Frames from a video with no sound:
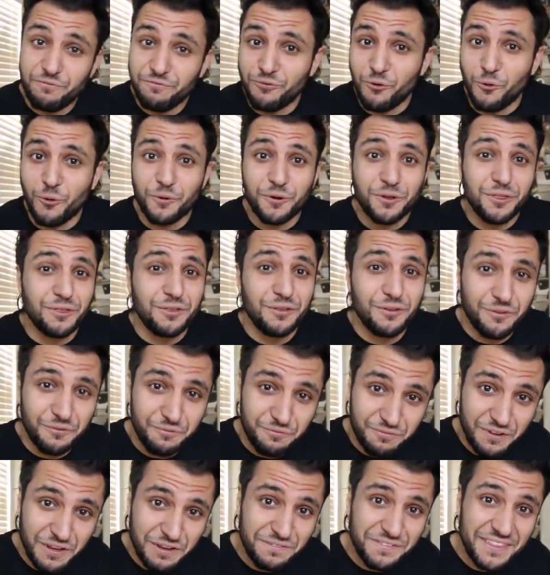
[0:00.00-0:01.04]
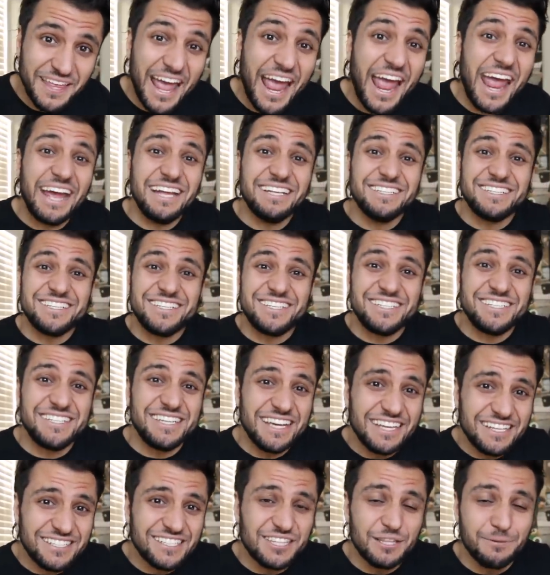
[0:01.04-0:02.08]
fourth, fifth, and
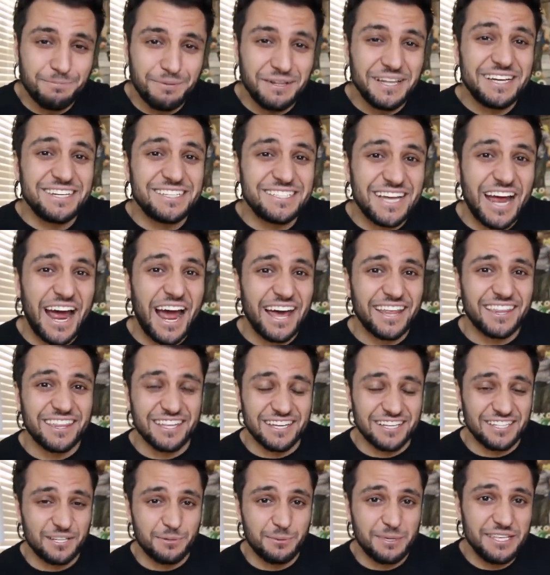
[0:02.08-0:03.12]
sixth place athletes.